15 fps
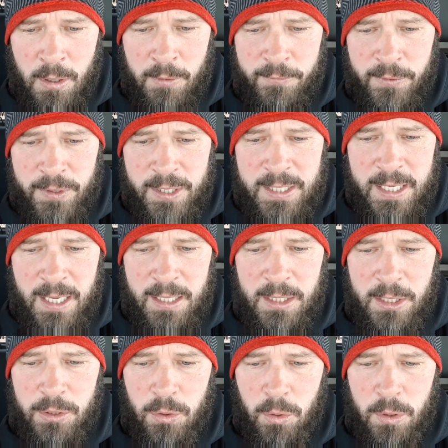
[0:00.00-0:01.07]
For the king of
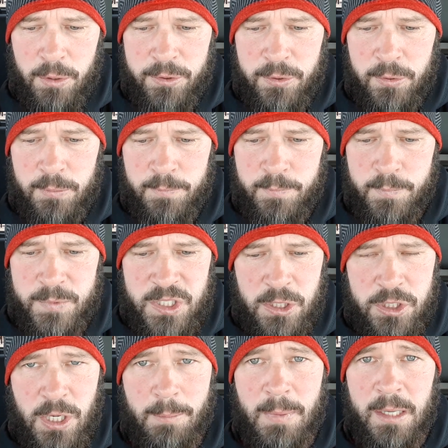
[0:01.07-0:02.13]
the north, Ching Chong